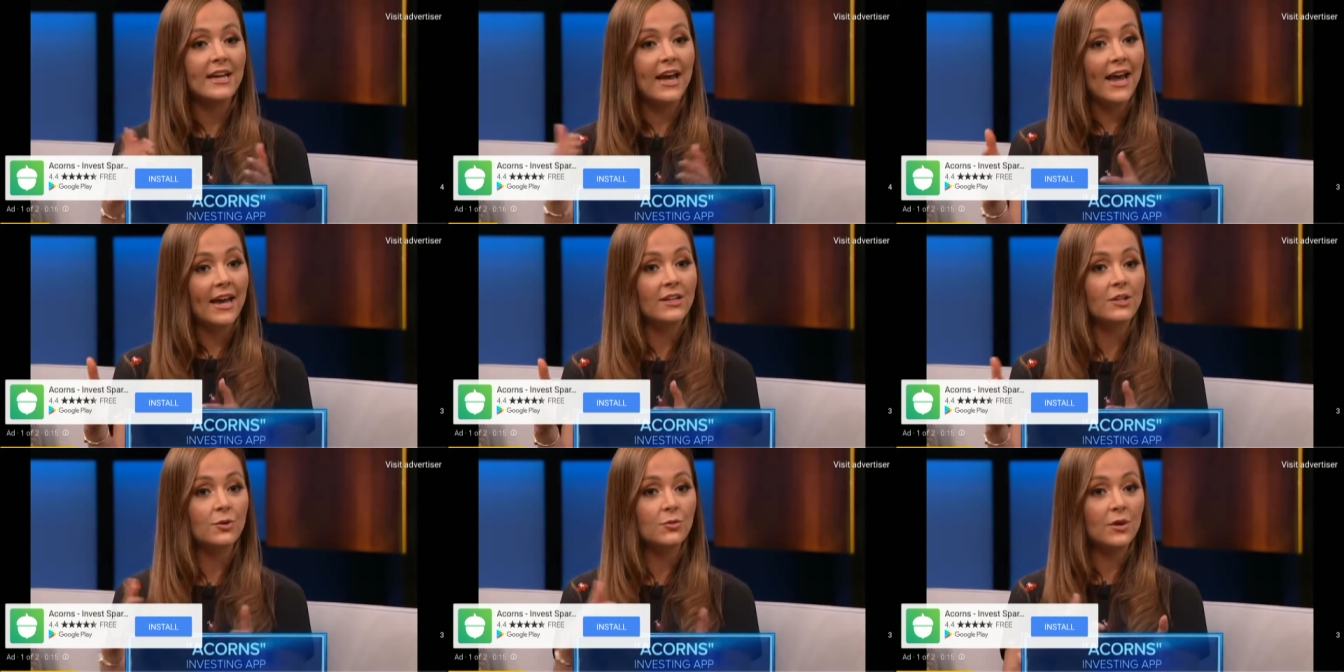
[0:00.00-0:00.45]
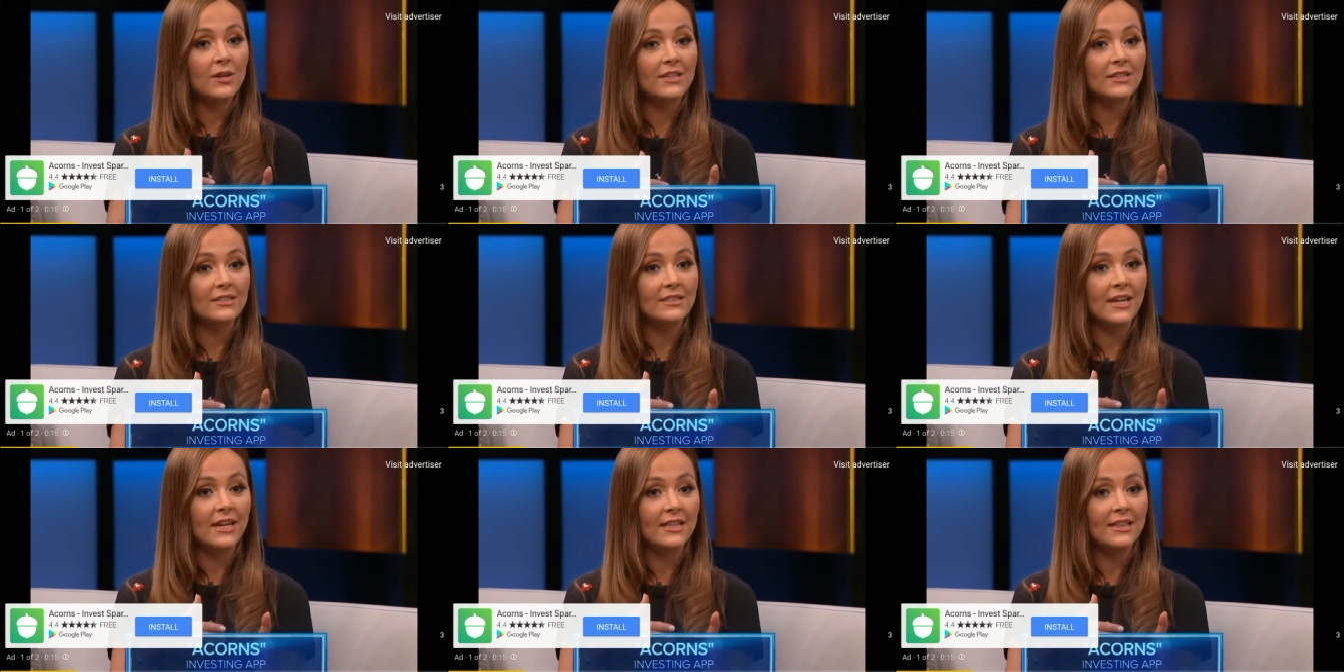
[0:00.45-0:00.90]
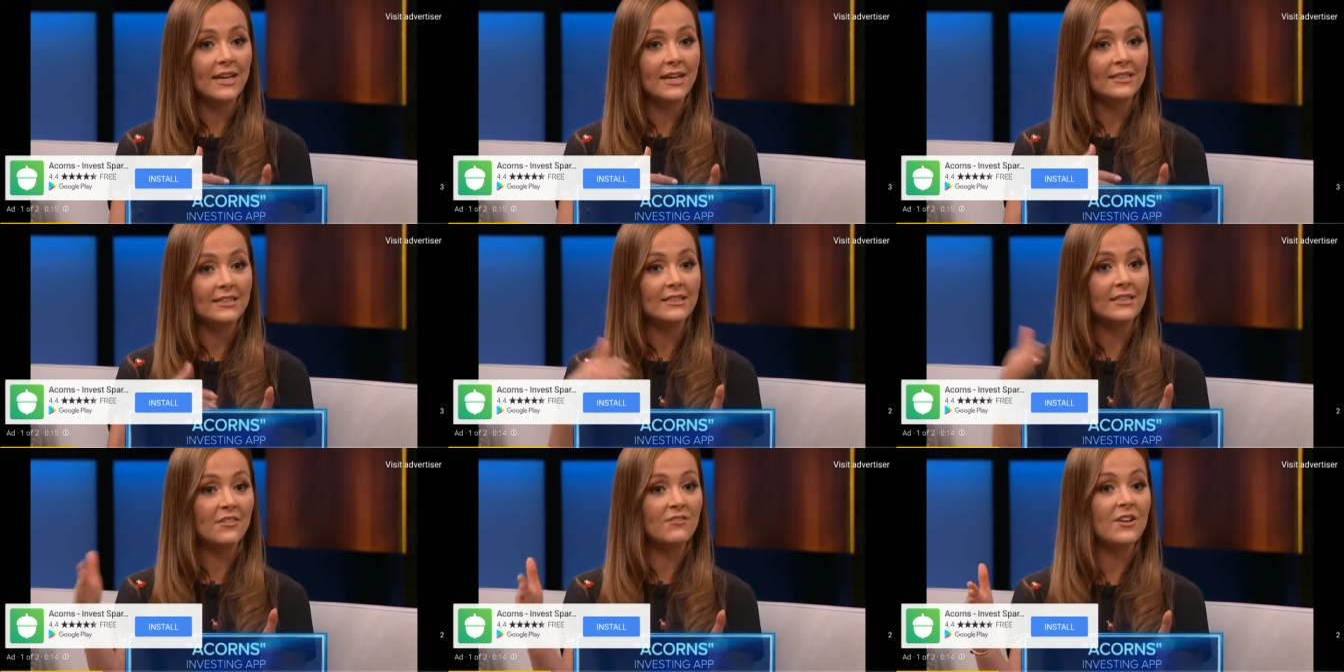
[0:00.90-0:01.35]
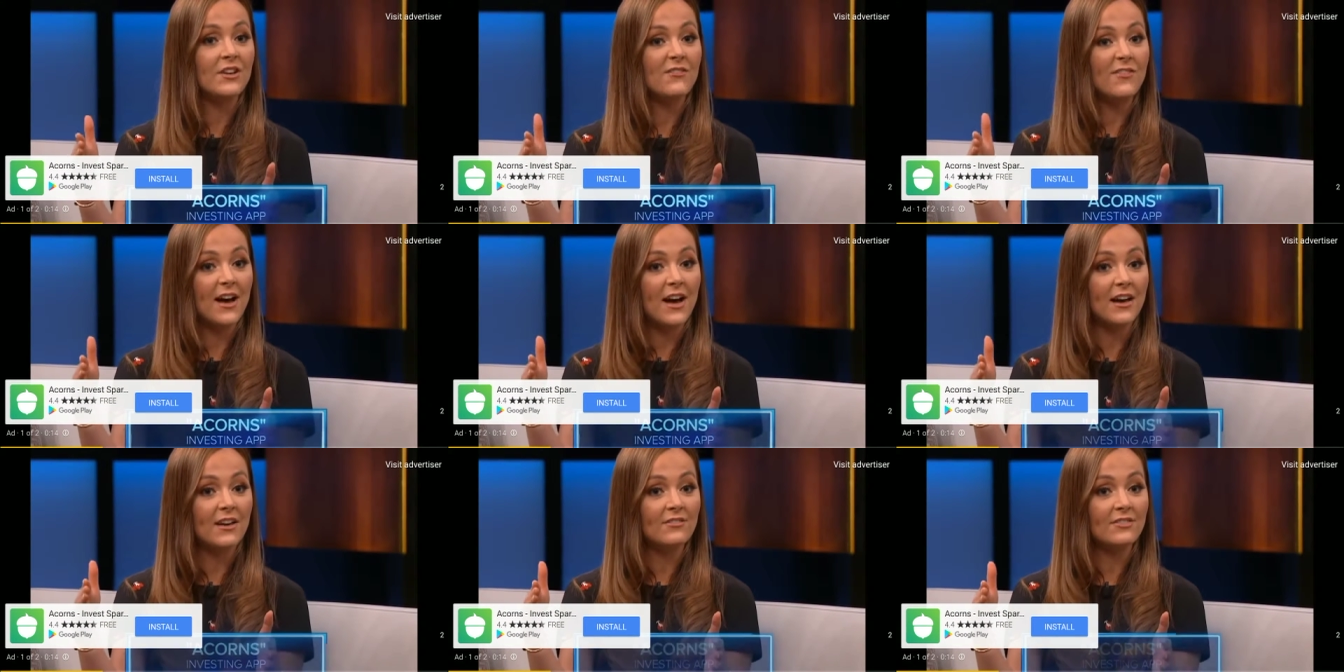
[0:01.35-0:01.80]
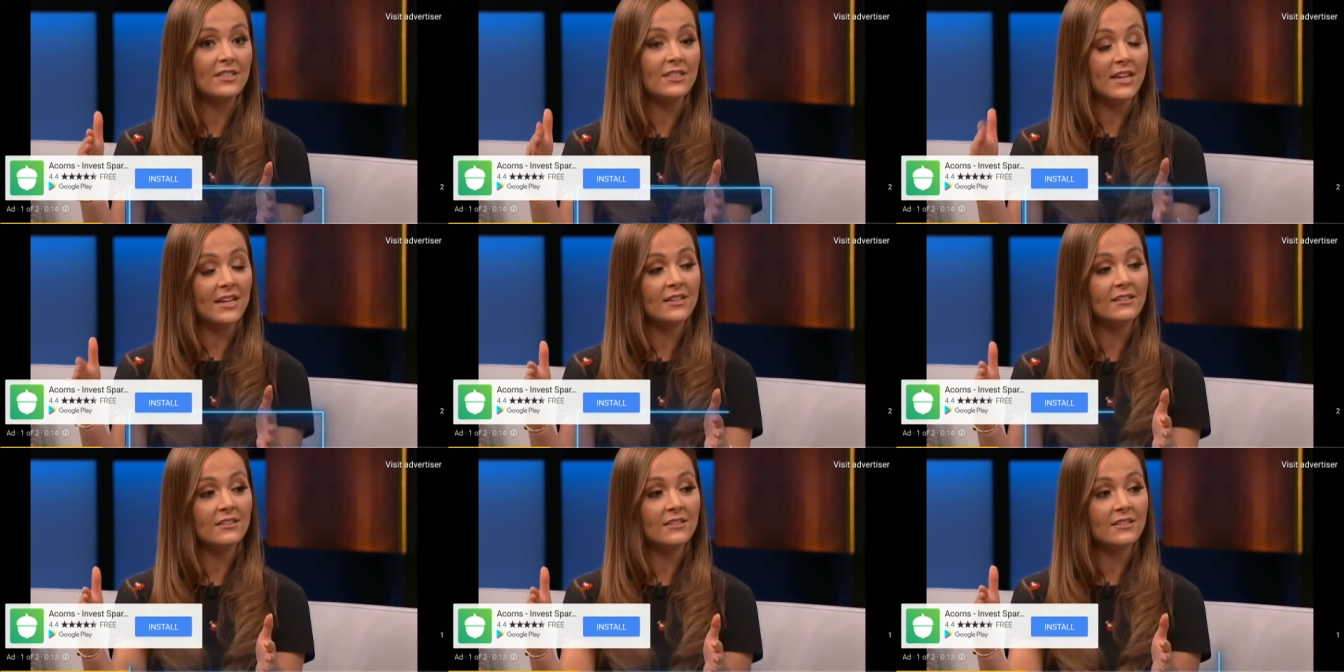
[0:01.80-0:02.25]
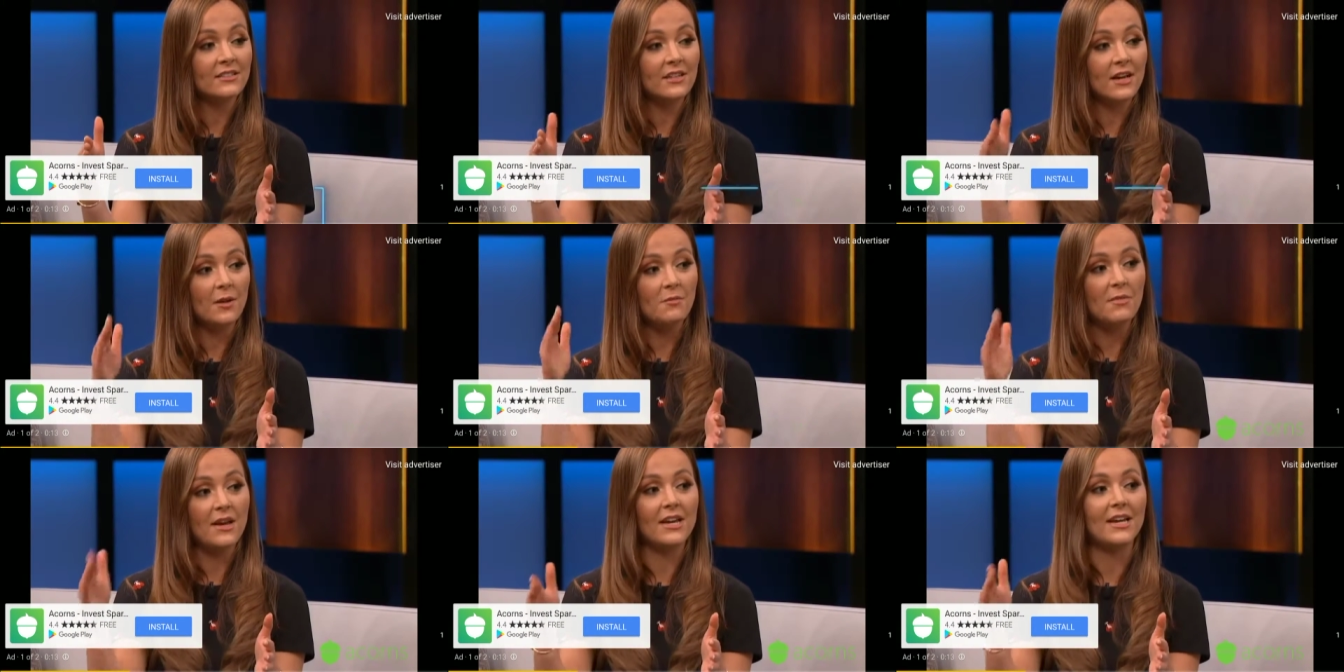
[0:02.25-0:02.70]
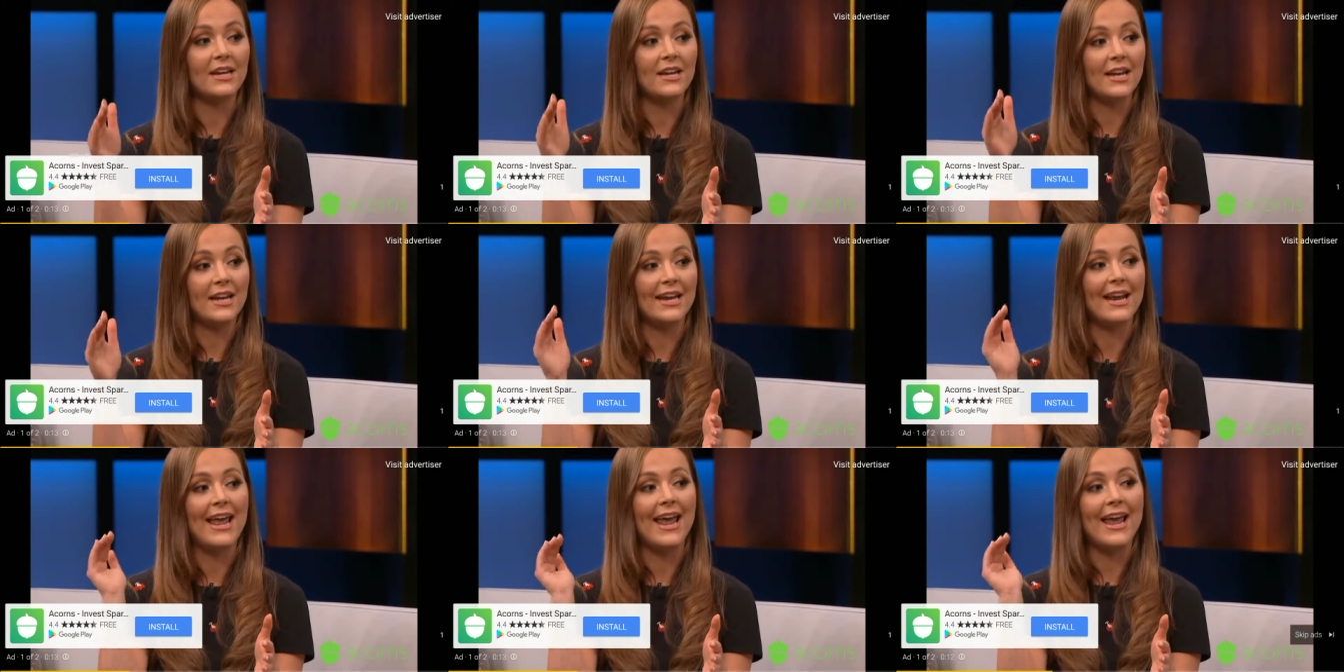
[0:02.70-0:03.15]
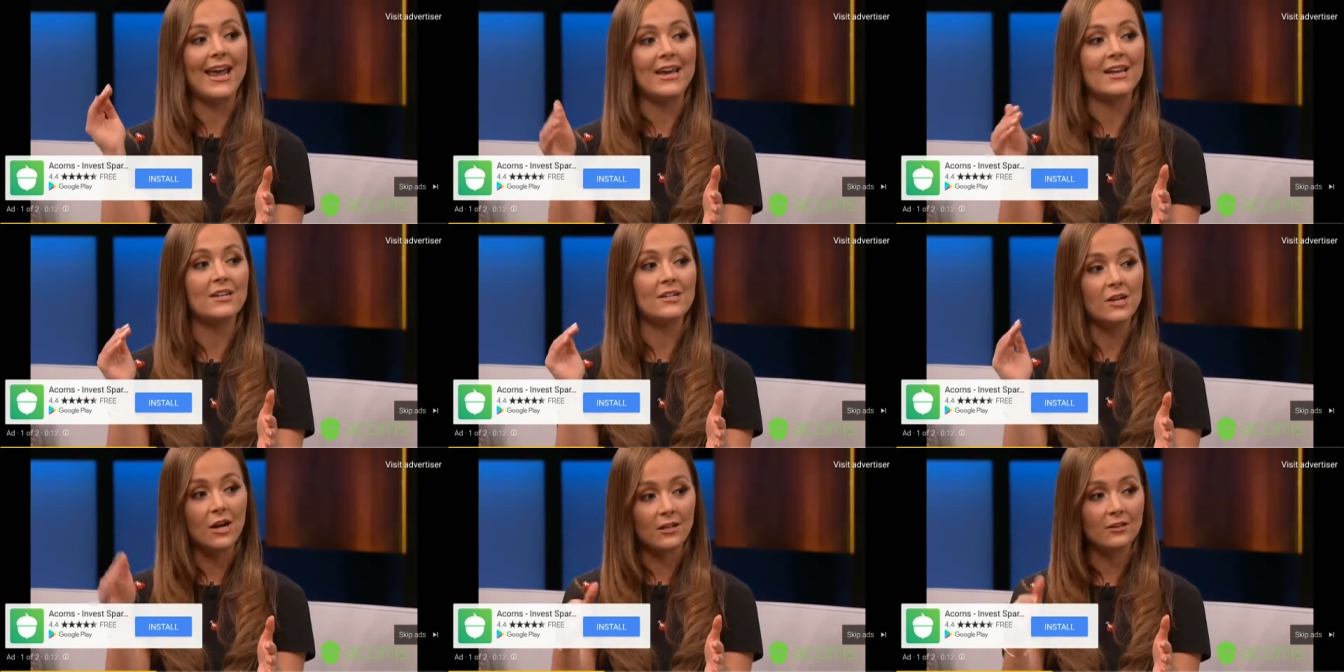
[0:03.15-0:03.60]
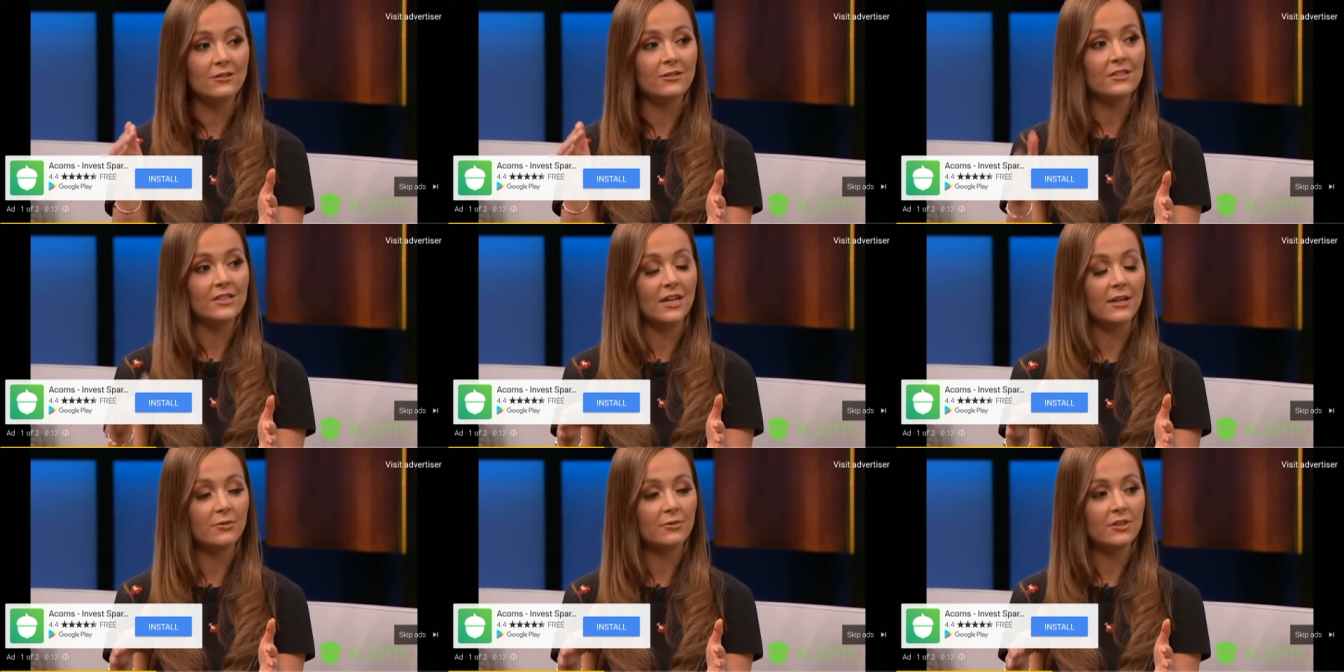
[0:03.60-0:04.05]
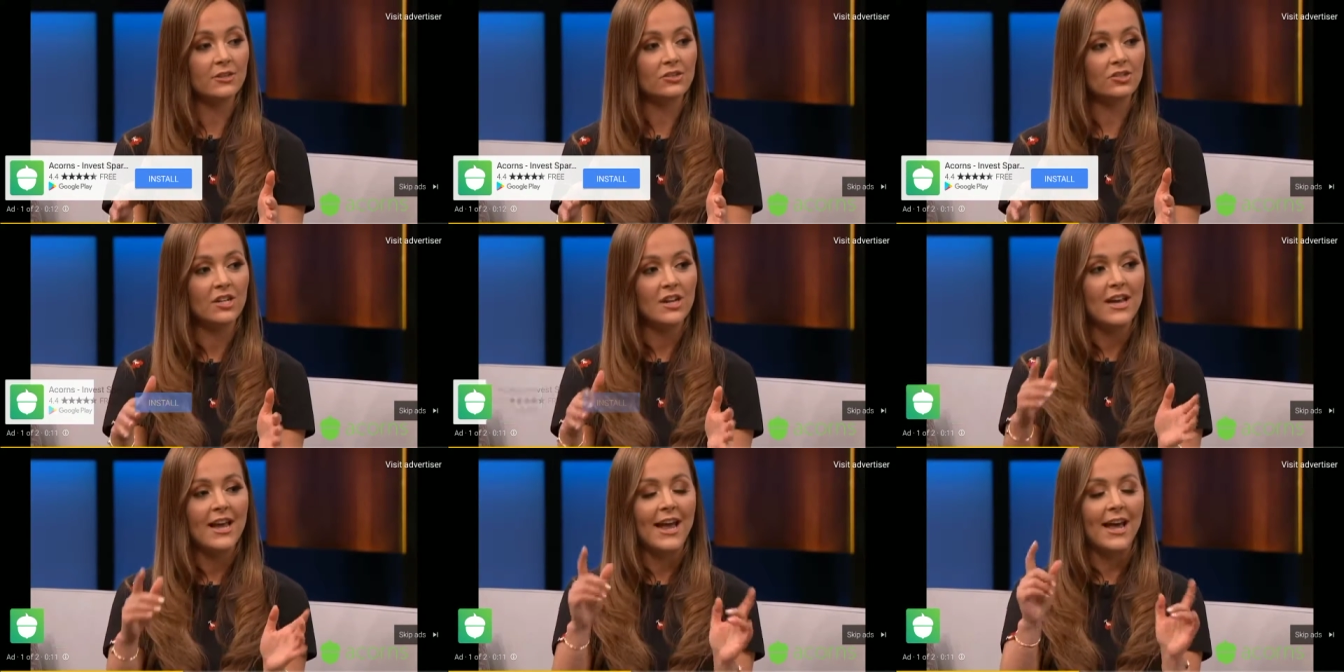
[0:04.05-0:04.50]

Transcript: hey, do you want to take that 75 cents and make it an $8 sandwich?